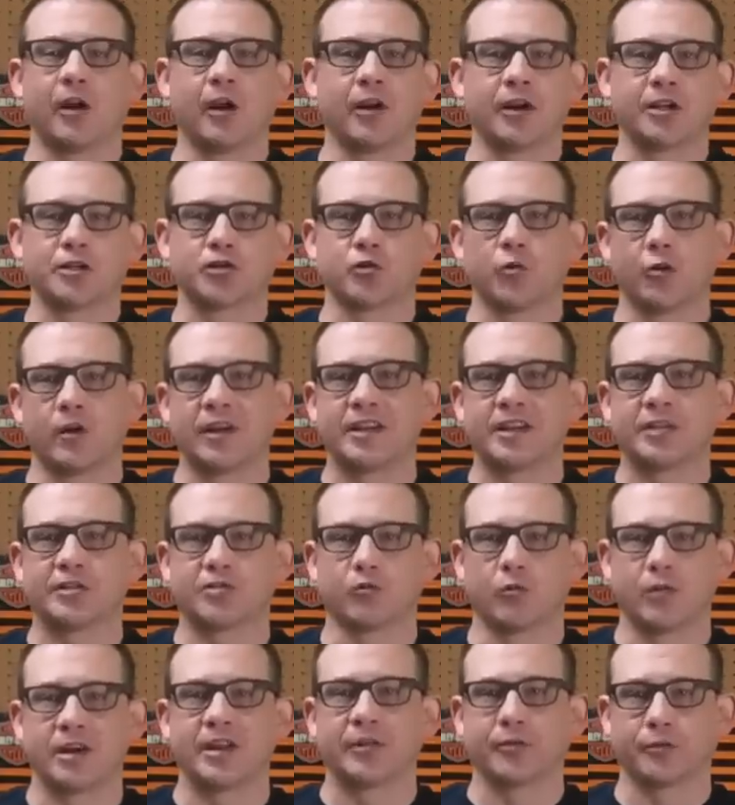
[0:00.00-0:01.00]
on a
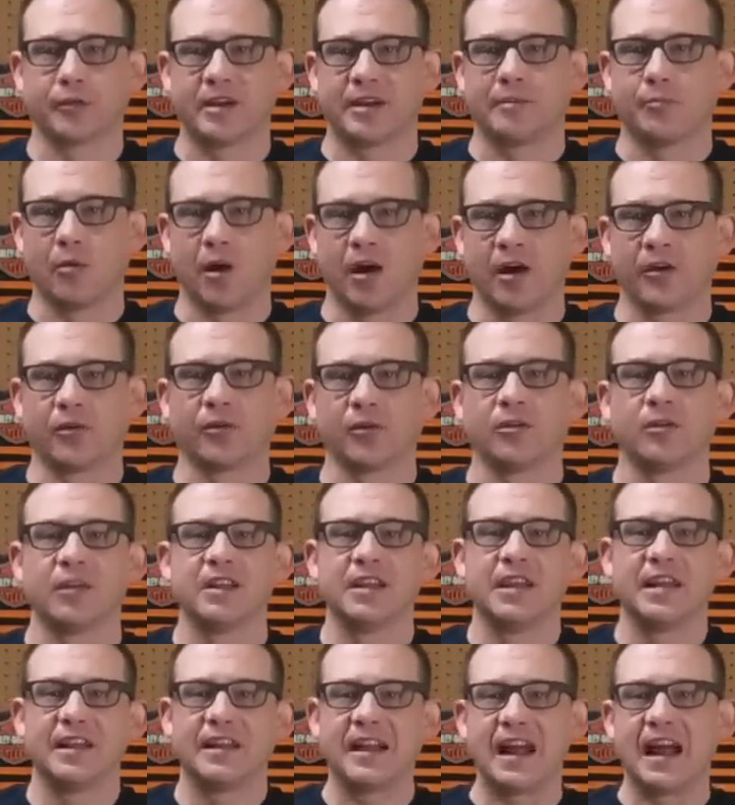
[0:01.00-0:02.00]
2023 model.
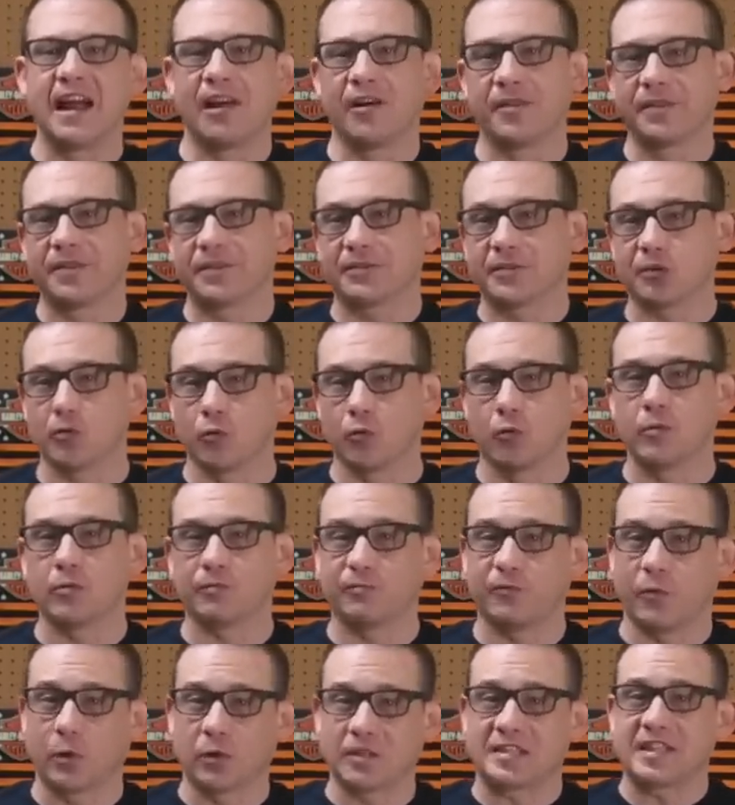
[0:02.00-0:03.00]
Now,
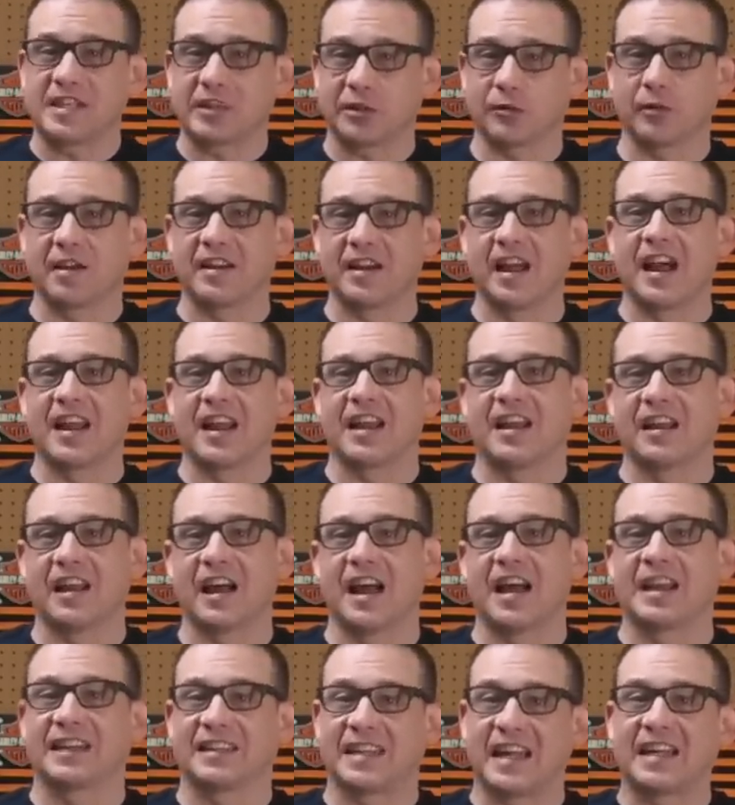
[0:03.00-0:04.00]

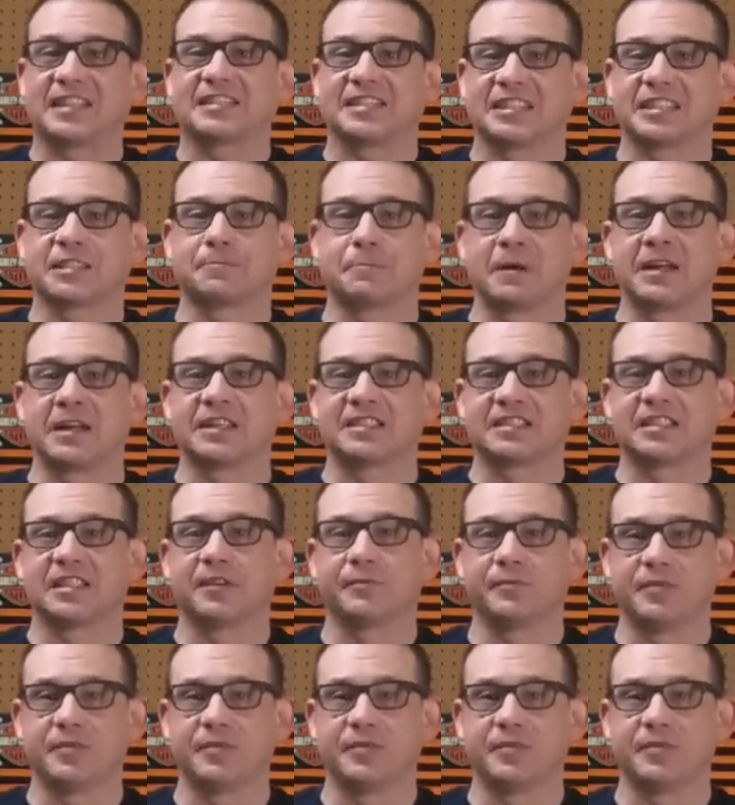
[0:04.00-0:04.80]
$14,399, that's expensive,